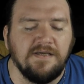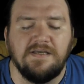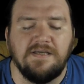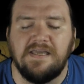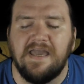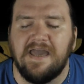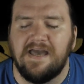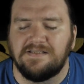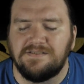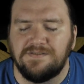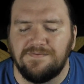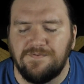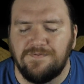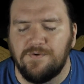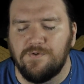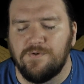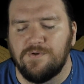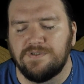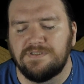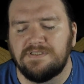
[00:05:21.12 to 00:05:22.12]
Yes, of
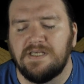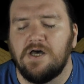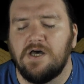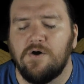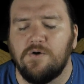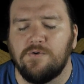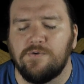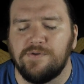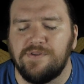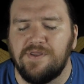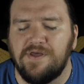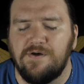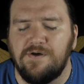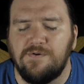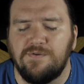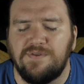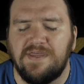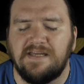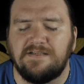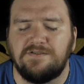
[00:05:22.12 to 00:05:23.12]
course,
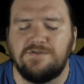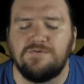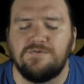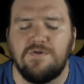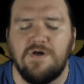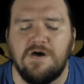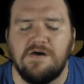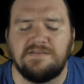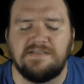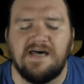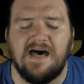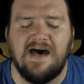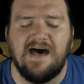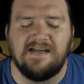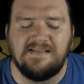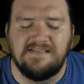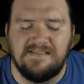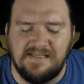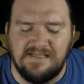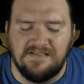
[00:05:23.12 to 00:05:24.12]
although they do not
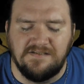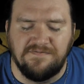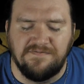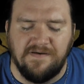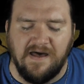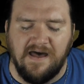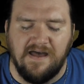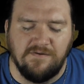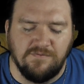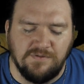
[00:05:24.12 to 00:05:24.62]
identify